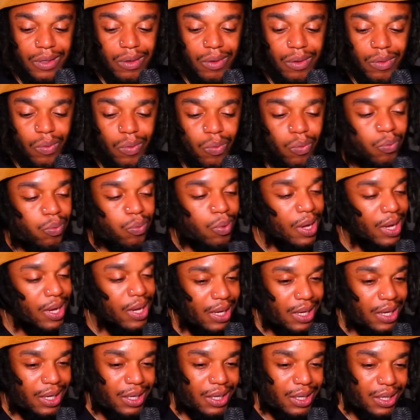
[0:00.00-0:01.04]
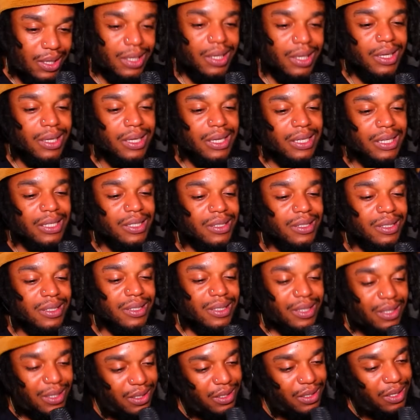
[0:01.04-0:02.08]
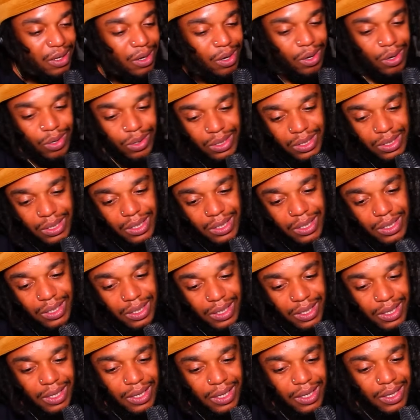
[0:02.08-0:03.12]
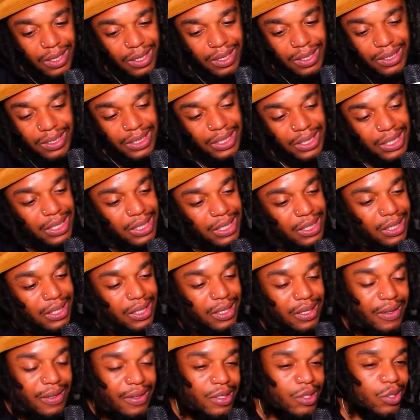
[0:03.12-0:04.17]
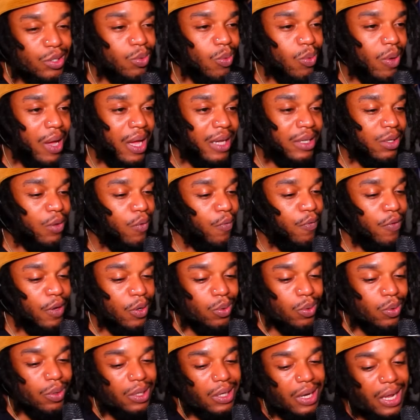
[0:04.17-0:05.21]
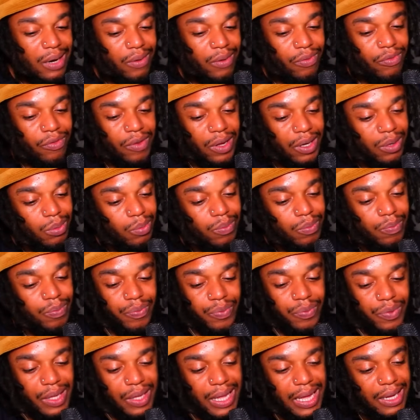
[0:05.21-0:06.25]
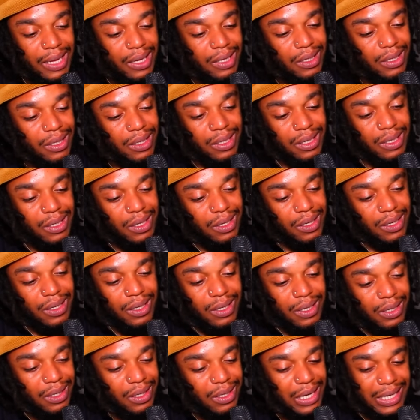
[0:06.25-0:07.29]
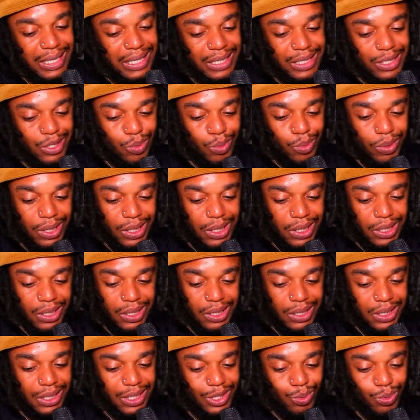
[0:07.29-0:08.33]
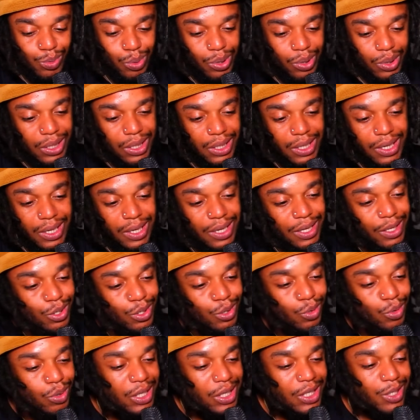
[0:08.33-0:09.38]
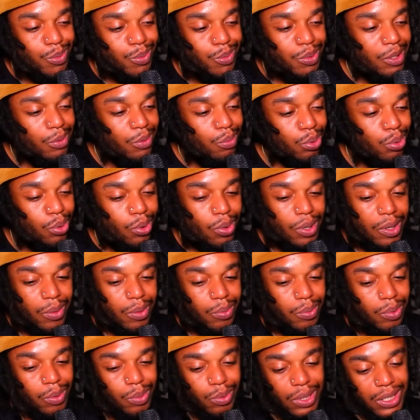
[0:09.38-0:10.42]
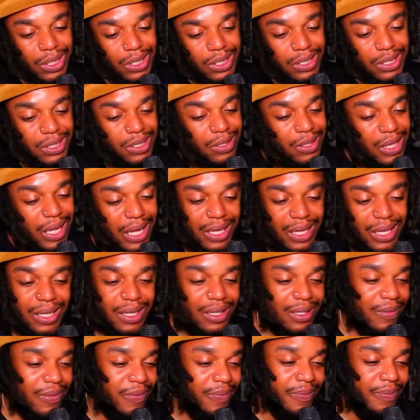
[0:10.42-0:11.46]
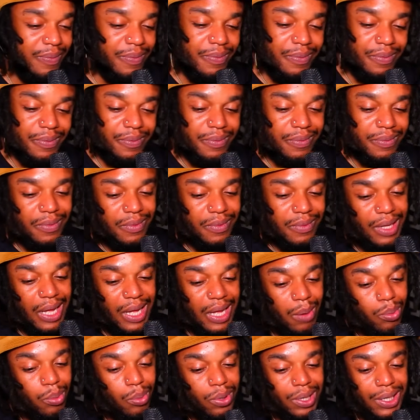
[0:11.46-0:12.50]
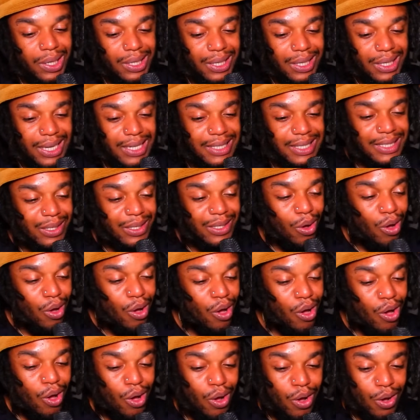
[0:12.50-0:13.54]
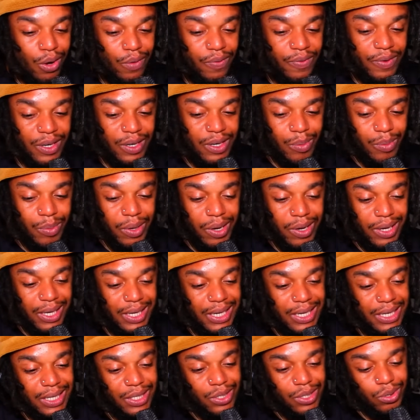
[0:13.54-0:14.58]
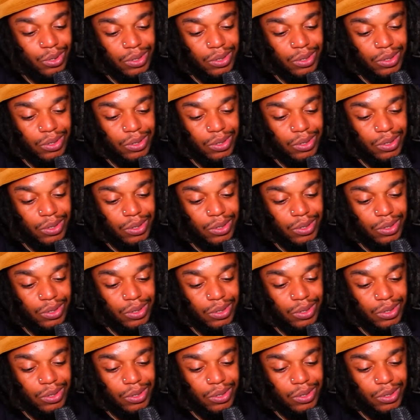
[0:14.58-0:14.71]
What is the thought? See? This is why I don't fuck with a lot of fucking, like, legacy media at this point. You niggas be employing people that just, like, that boy glazing hard for the American industry.